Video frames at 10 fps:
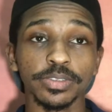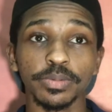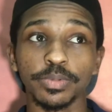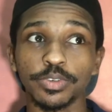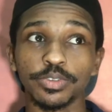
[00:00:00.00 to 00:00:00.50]

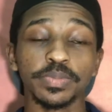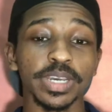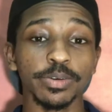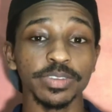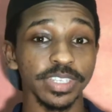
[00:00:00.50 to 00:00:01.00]
some groups,
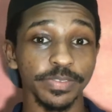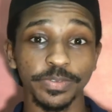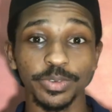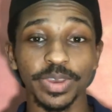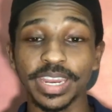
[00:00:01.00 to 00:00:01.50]
I won't say
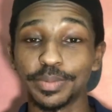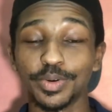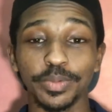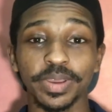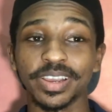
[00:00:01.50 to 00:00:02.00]
few
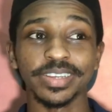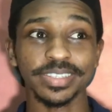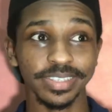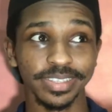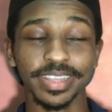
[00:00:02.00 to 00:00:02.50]
anymore
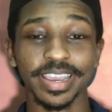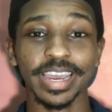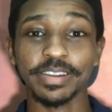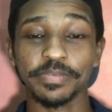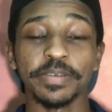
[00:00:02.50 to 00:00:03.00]
because they're
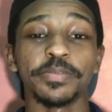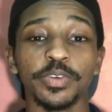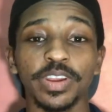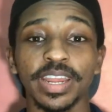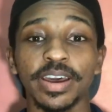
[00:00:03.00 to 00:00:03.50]
kind of
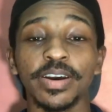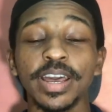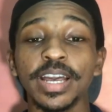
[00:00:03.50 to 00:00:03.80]
everywhere now,